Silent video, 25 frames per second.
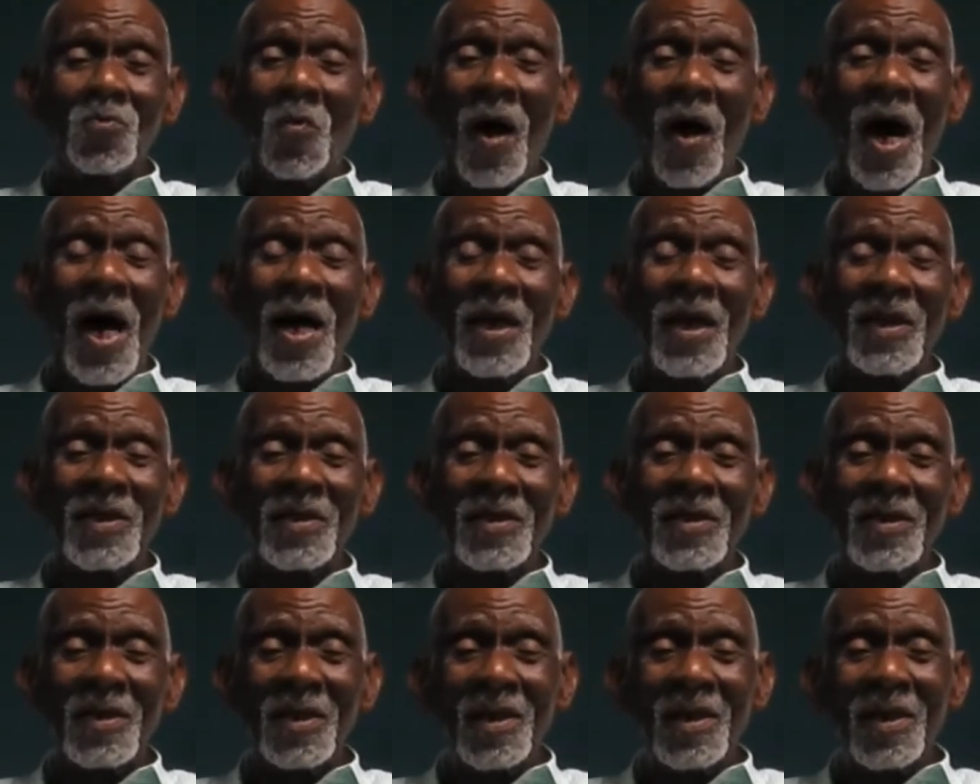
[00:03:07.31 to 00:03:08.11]
Why?
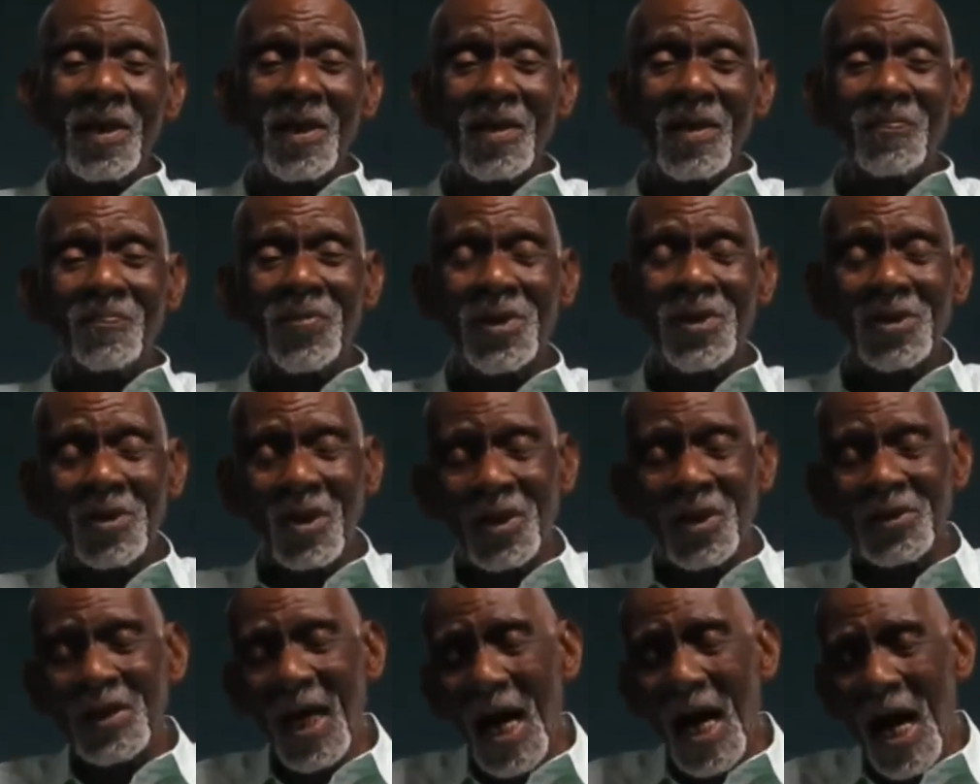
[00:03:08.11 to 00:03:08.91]

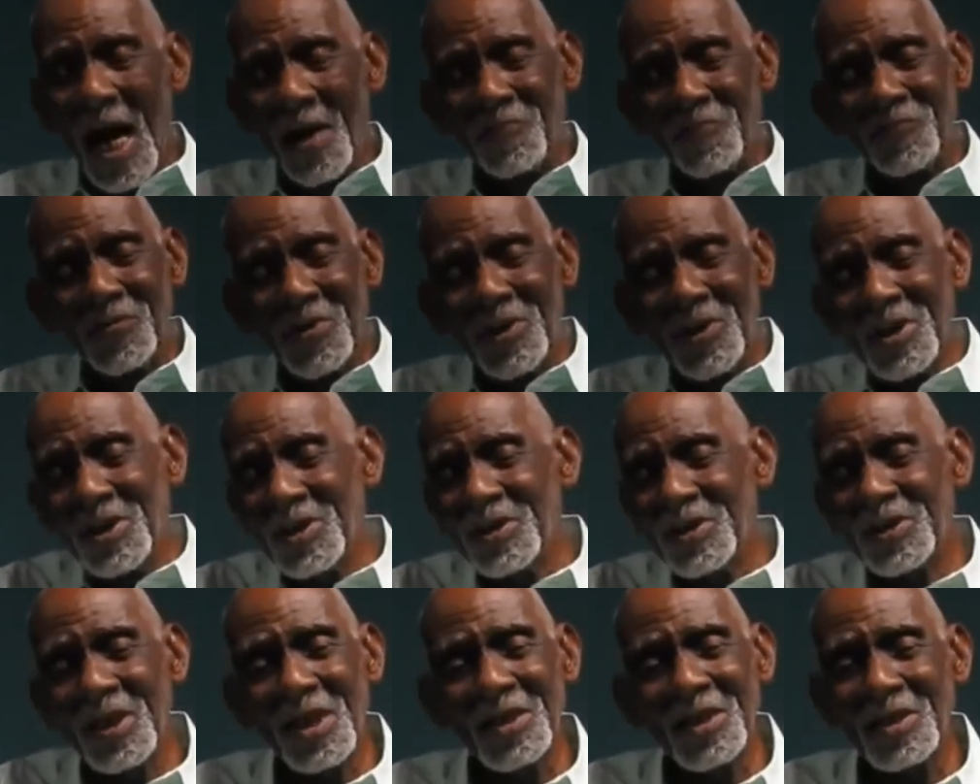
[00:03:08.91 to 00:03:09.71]
Because the
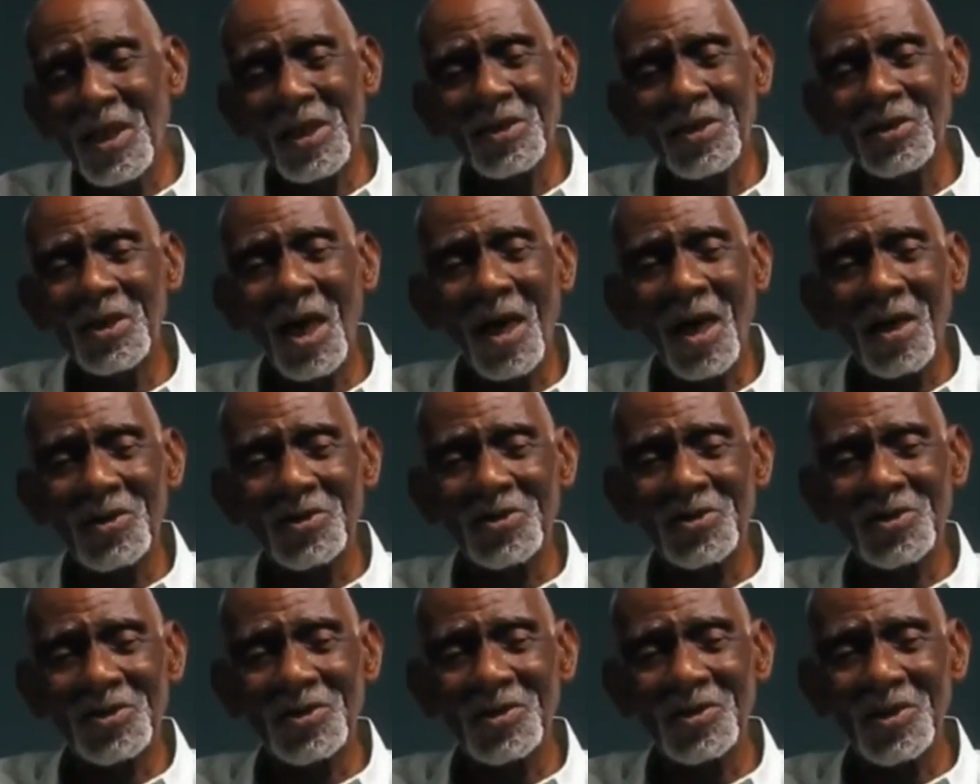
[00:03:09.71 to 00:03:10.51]
African didn't
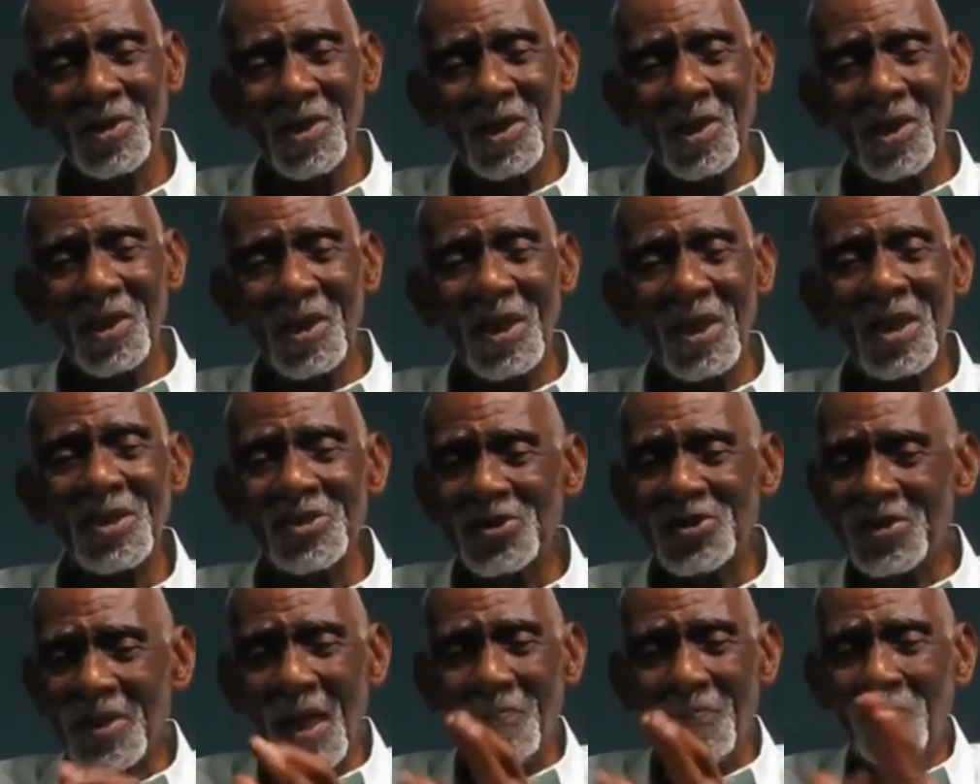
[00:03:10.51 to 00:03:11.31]
indulge in
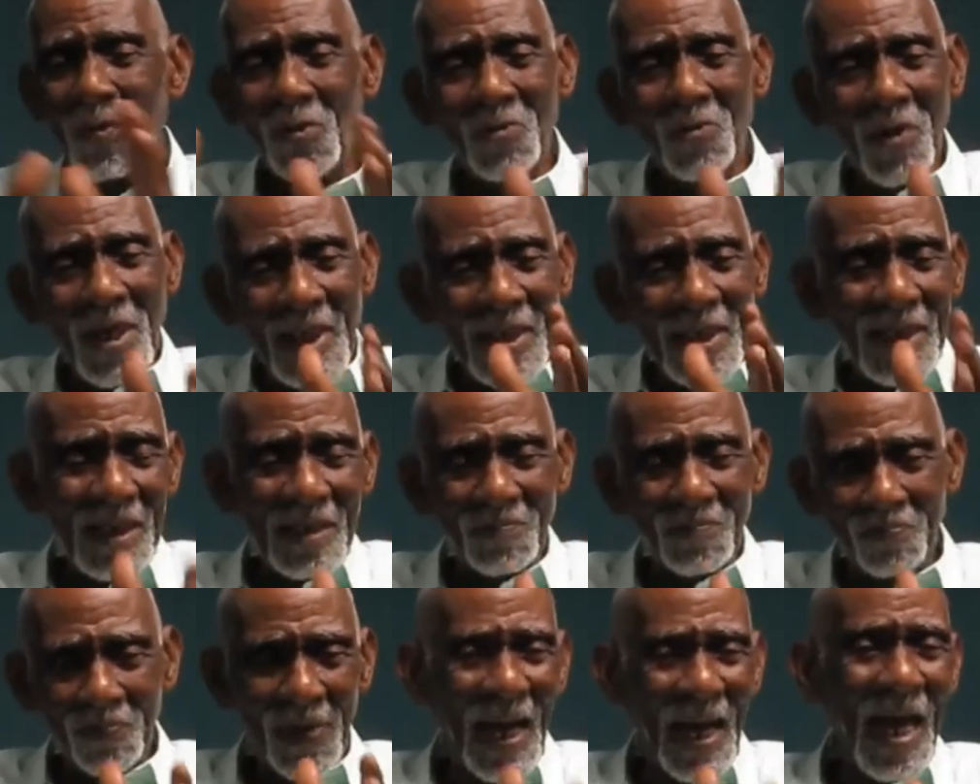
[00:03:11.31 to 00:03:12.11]

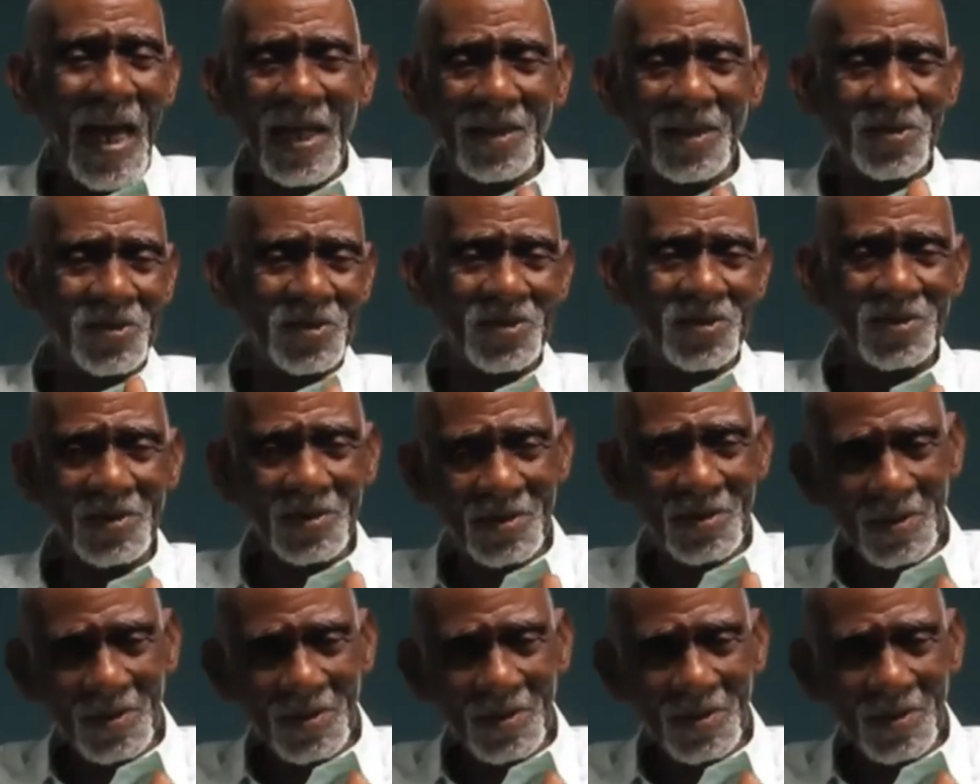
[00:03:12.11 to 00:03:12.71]
separating plants